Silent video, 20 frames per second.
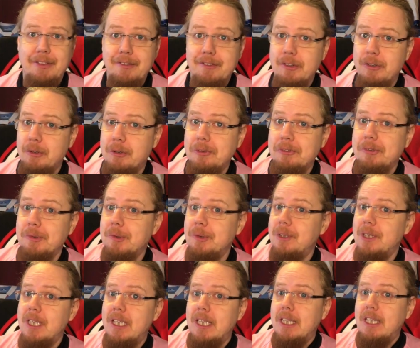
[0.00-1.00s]
is also
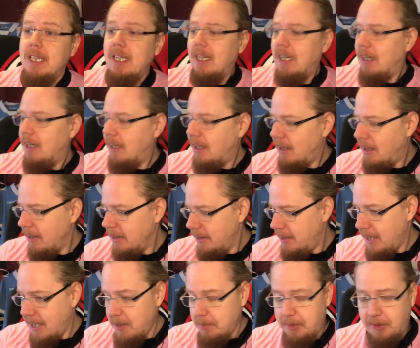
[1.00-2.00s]
on
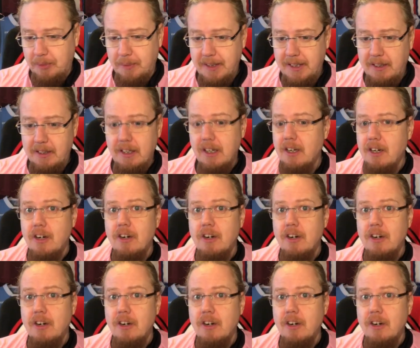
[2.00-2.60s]
the upswing.